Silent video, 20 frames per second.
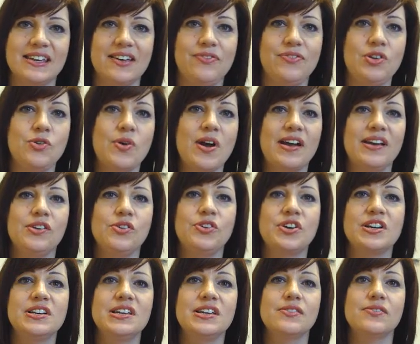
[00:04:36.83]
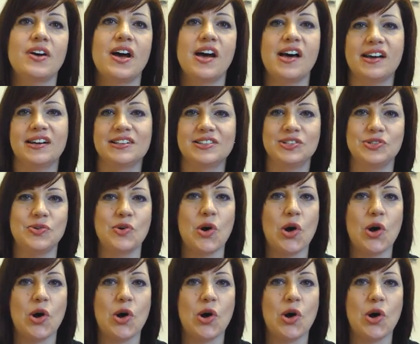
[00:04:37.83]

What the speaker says: If you could give a hug to